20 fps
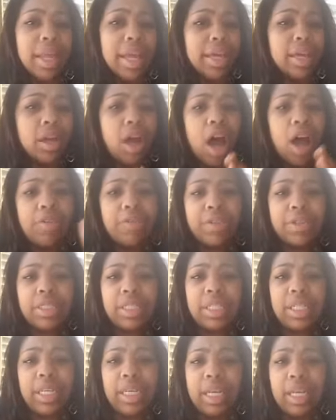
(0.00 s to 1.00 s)
they get
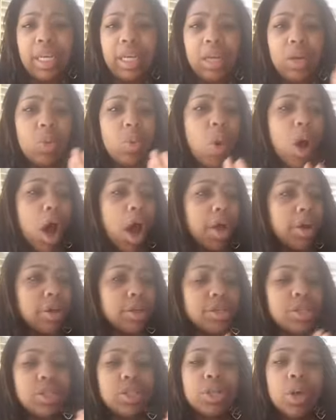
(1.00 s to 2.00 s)
offered tea,
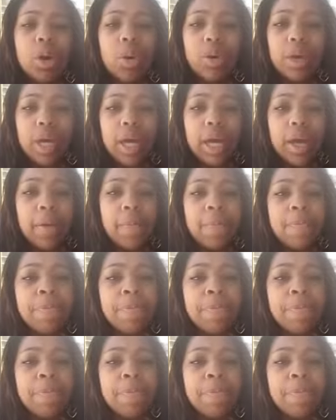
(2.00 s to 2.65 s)
water, soda,